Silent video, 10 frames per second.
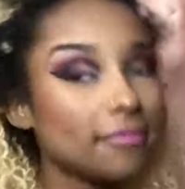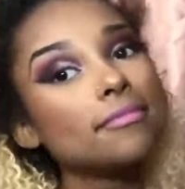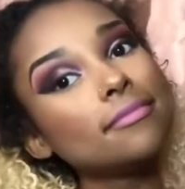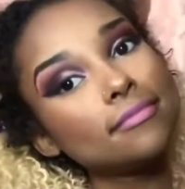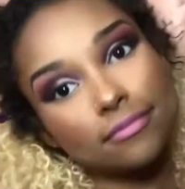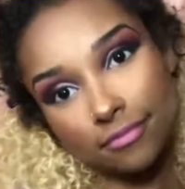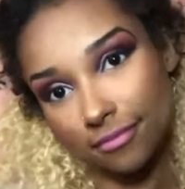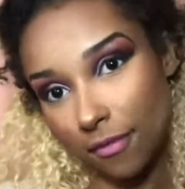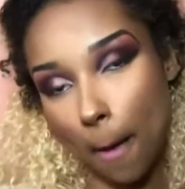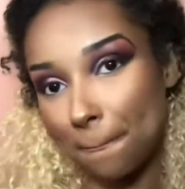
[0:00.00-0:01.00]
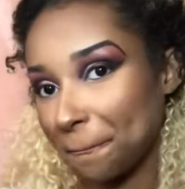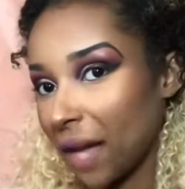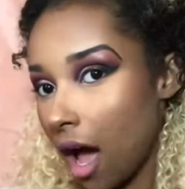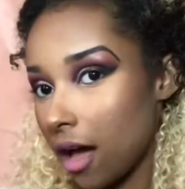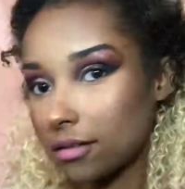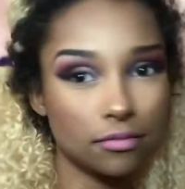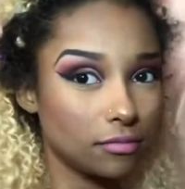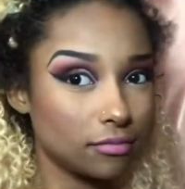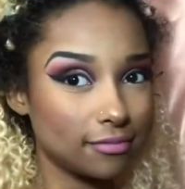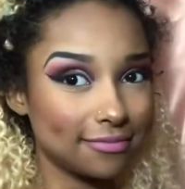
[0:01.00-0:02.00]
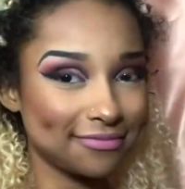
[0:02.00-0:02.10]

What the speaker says: there you have it. Boom.